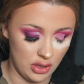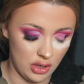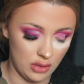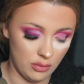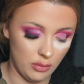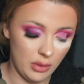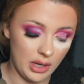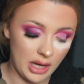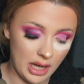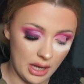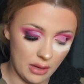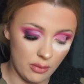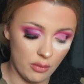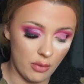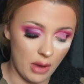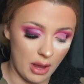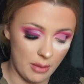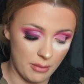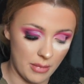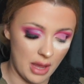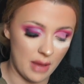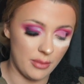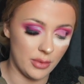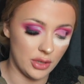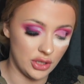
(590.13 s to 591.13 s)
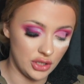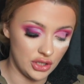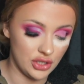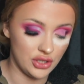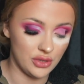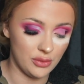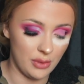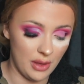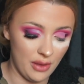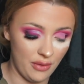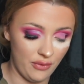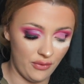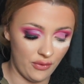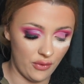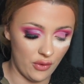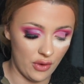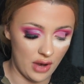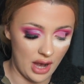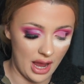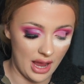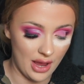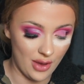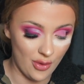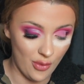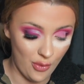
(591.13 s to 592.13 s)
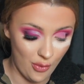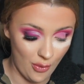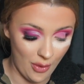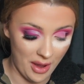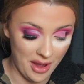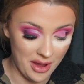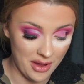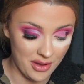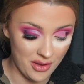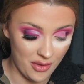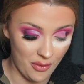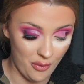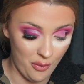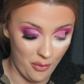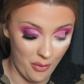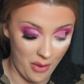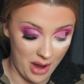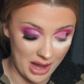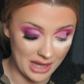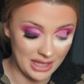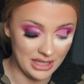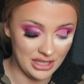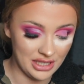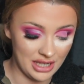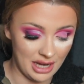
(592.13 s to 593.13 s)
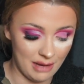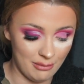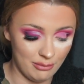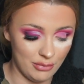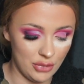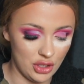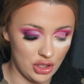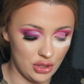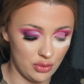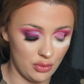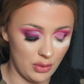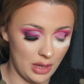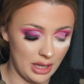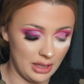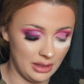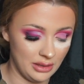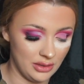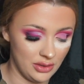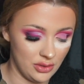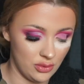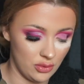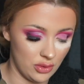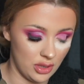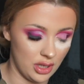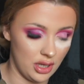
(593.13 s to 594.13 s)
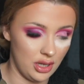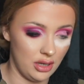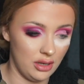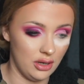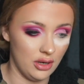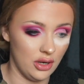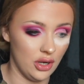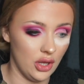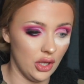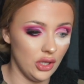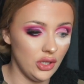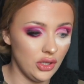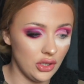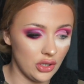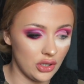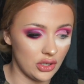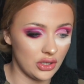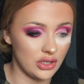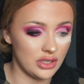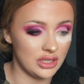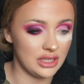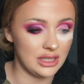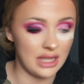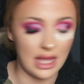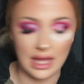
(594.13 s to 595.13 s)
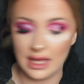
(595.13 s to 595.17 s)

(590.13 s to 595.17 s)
or what I wipe my brushes with for a quick wash in between sort of looks,